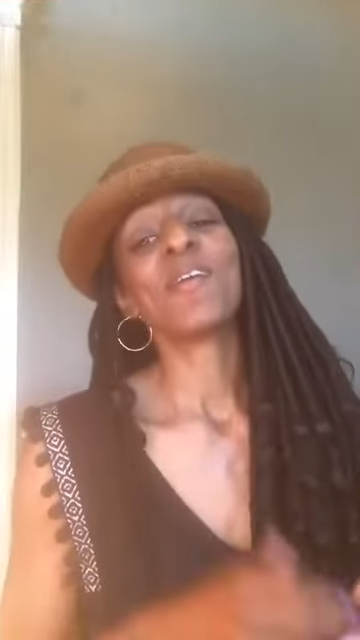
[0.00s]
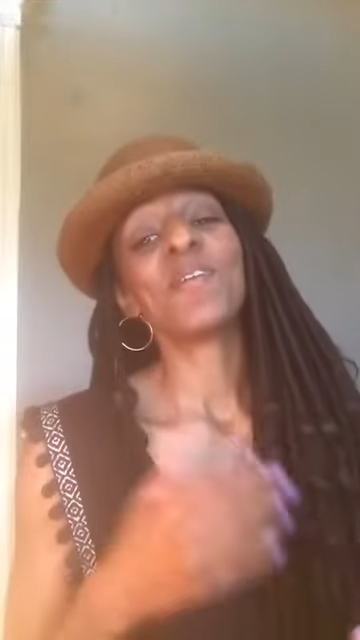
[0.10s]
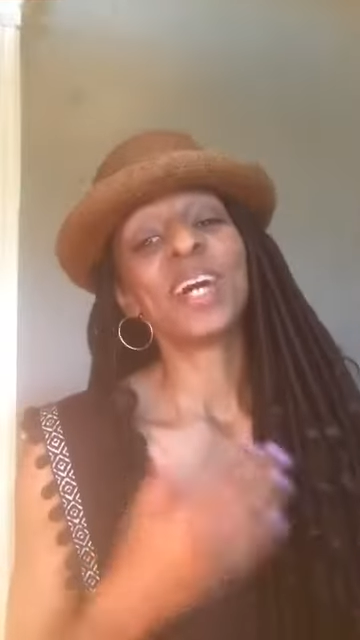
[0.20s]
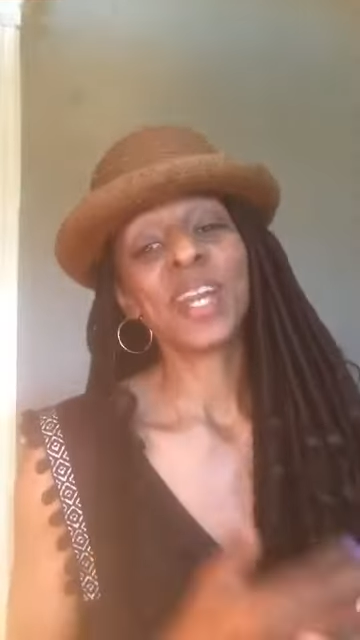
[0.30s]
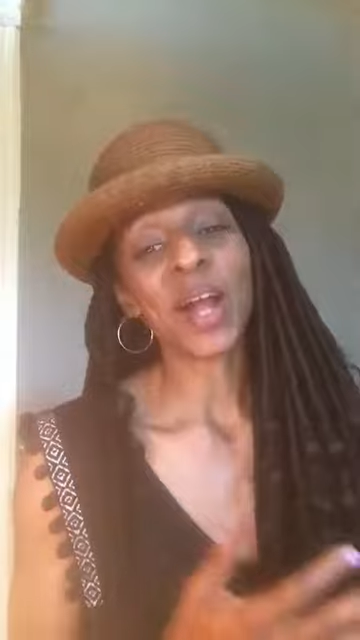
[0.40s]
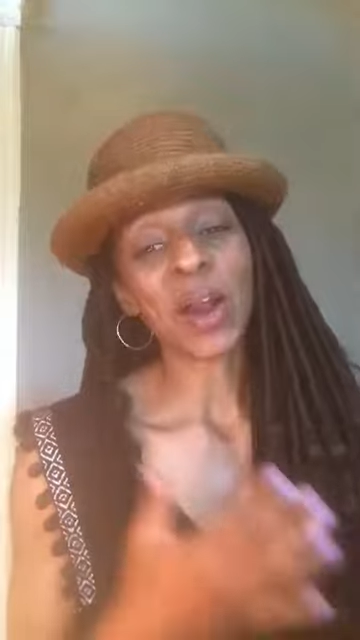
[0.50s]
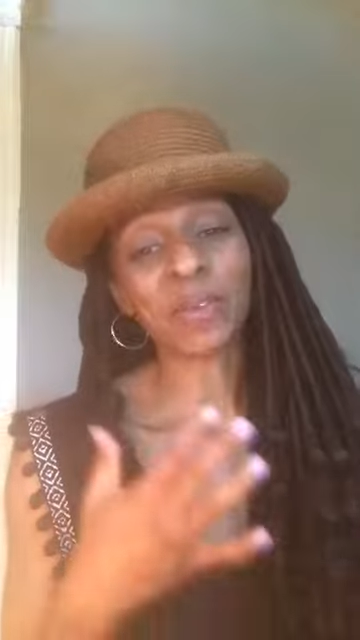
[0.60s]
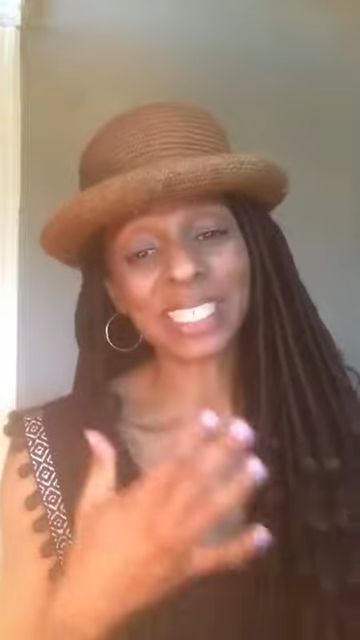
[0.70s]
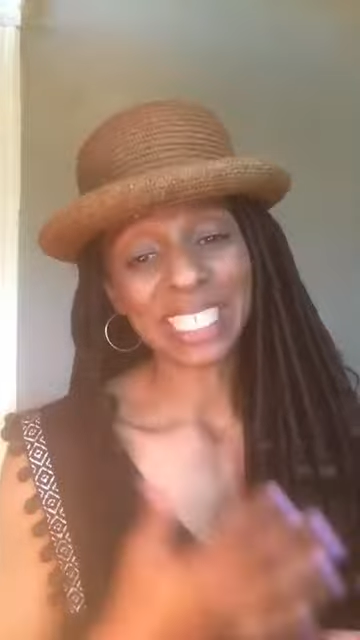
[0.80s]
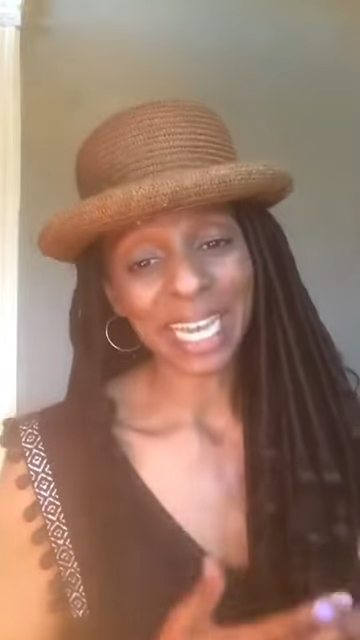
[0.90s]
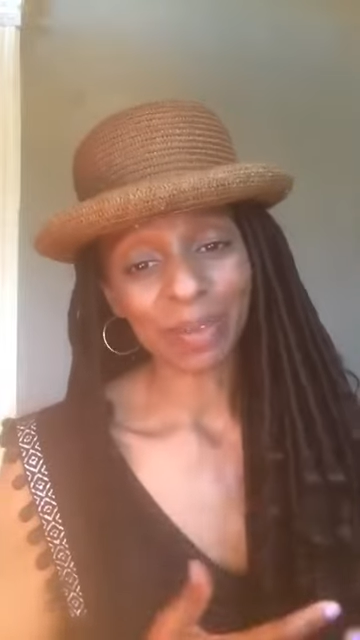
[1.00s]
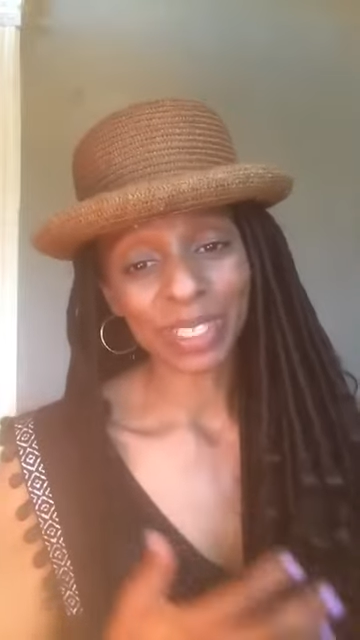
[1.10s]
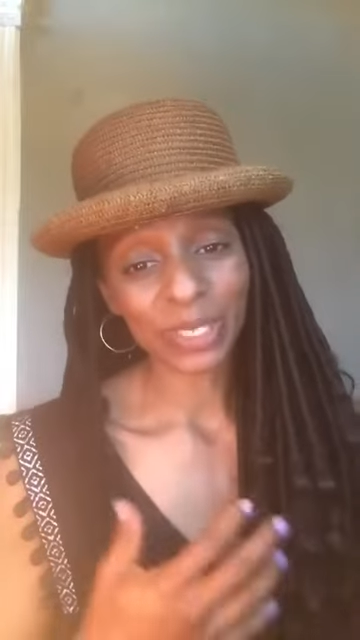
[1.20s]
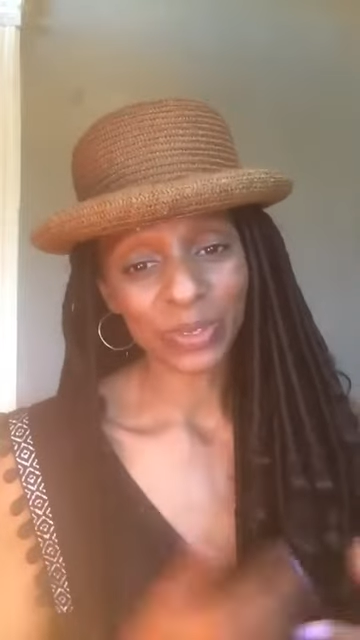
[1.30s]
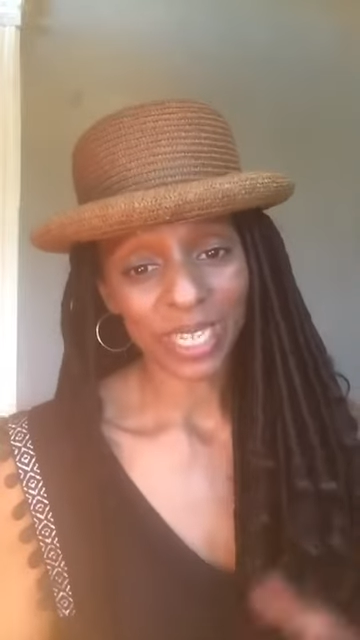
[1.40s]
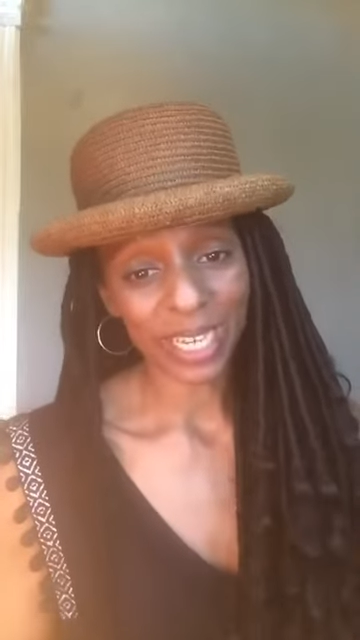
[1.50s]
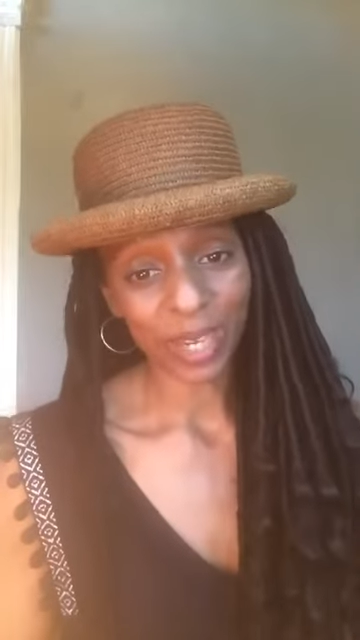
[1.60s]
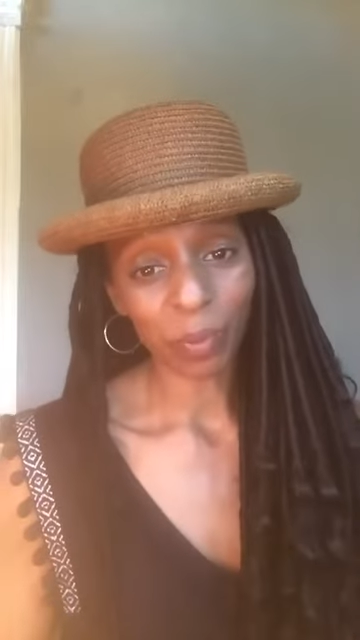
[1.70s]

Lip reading: What are we dabbing today?